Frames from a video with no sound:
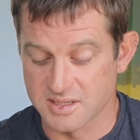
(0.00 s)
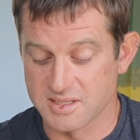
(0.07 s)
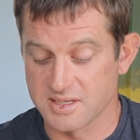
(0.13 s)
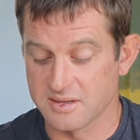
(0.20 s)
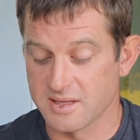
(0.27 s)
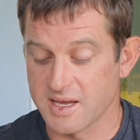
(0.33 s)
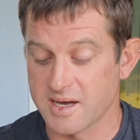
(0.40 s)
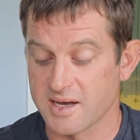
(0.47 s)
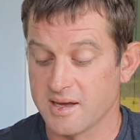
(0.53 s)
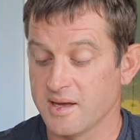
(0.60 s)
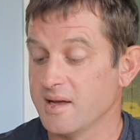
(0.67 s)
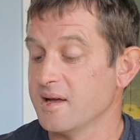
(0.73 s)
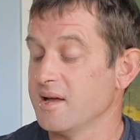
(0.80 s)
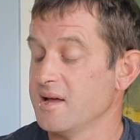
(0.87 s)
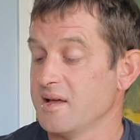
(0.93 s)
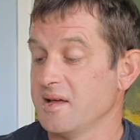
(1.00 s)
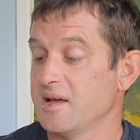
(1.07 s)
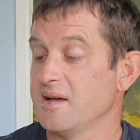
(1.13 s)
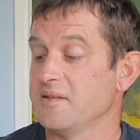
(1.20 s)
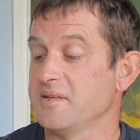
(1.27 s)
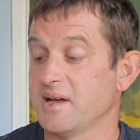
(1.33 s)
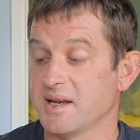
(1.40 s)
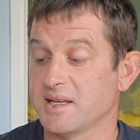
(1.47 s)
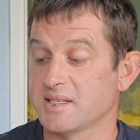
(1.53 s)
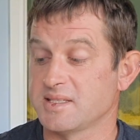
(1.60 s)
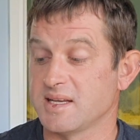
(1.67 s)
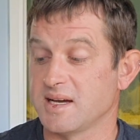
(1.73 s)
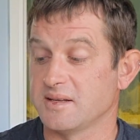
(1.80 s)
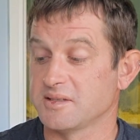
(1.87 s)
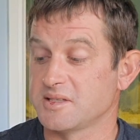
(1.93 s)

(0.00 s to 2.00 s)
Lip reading: So yeah, and then it's down